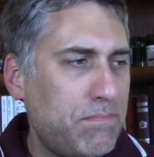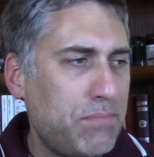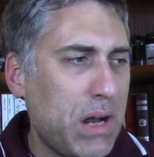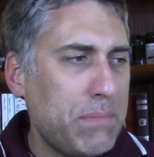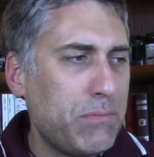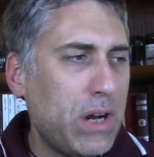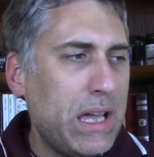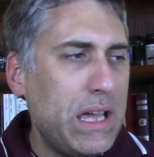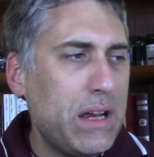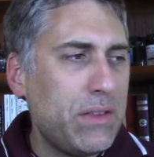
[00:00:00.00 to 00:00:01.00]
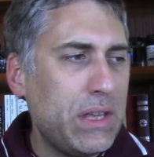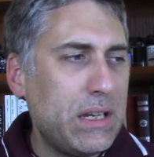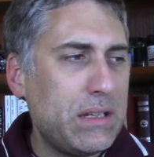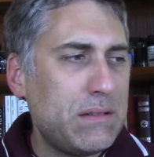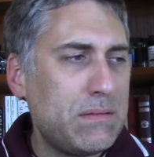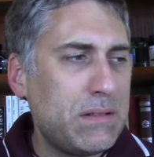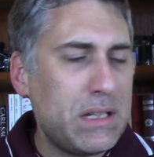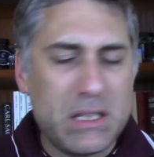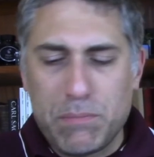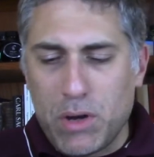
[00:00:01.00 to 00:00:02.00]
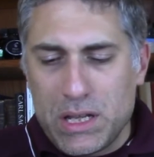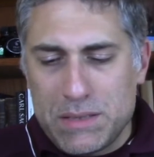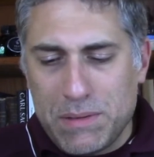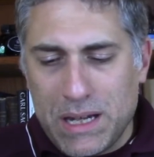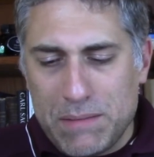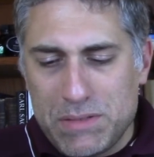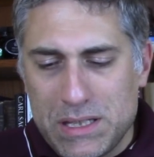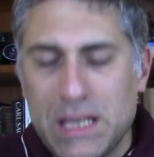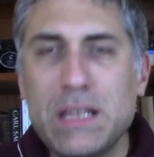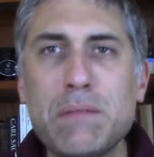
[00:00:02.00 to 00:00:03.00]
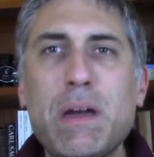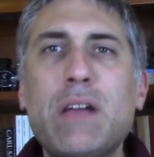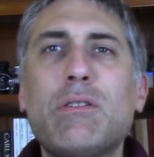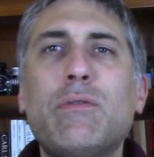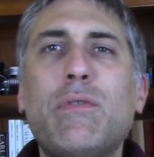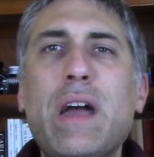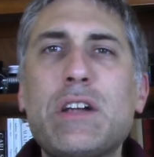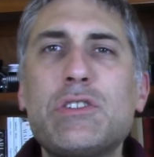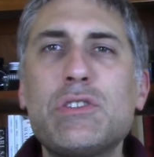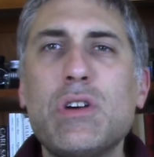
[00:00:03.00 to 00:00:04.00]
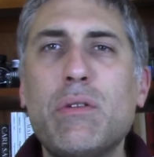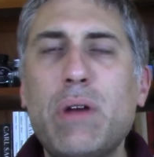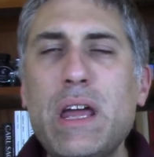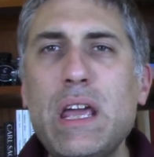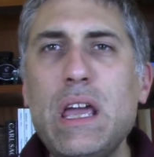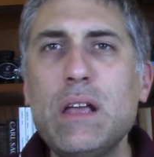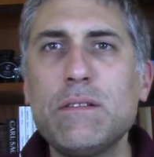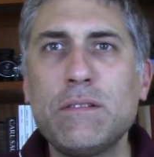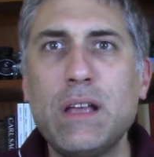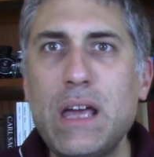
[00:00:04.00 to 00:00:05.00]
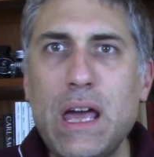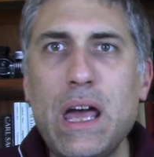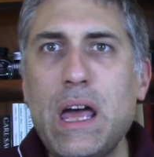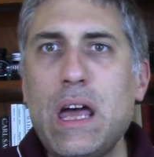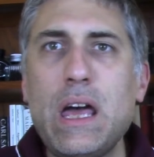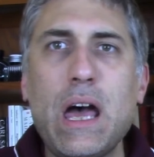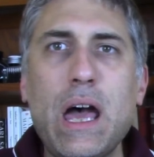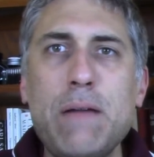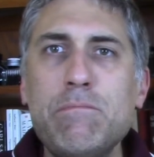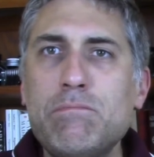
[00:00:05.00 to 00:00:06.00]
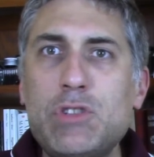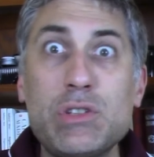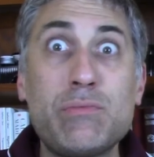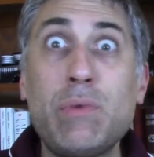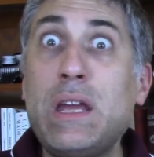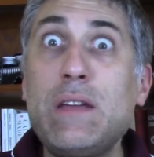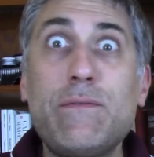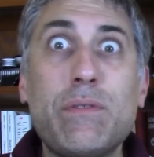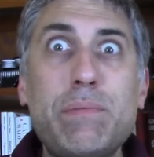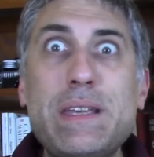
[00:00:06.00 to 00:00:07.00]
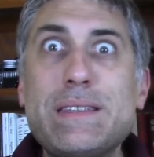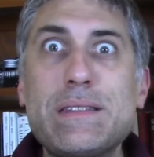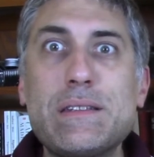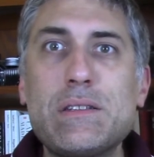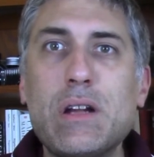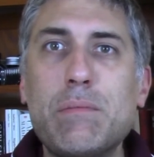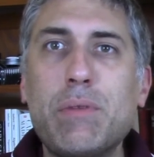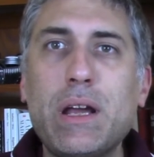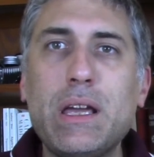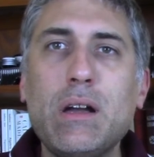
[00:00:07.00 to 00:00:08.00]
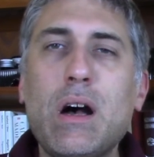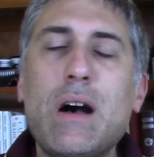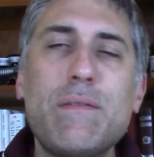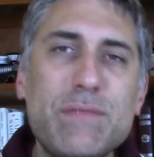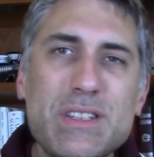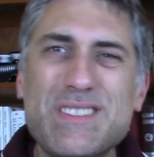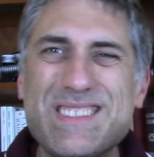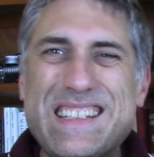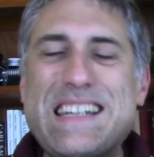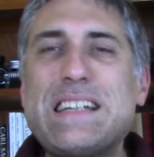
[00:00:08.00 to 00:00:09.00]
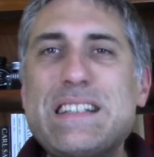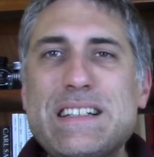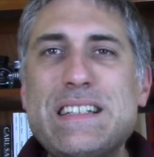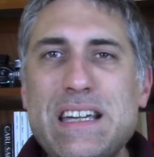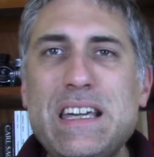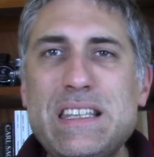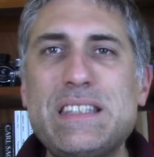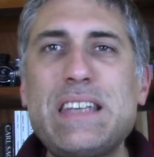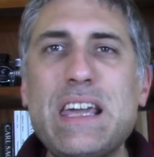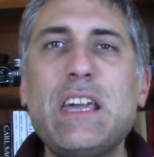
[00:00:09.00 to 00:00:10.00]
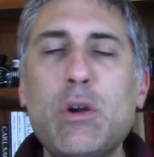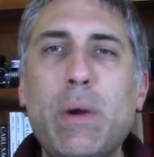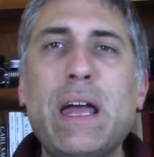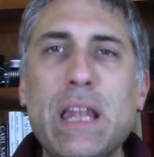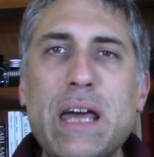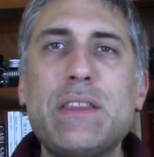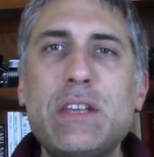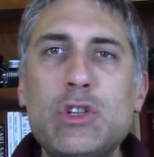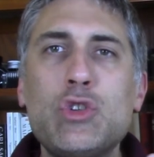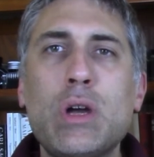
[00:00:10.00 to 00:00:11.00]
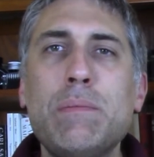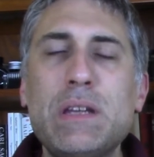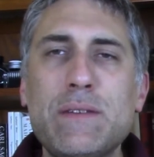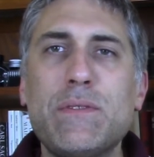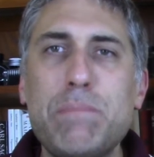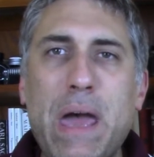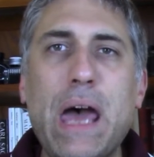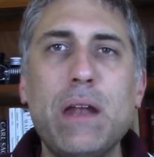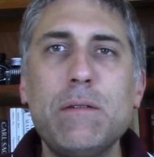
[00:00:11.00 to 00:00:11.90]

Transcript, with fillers: problem right here that disappoints me, and I'm seeing the micro fractures already. I'm just waiting for pieces to start breaking off. So that is taking away a lot of the enjoyment of the pen.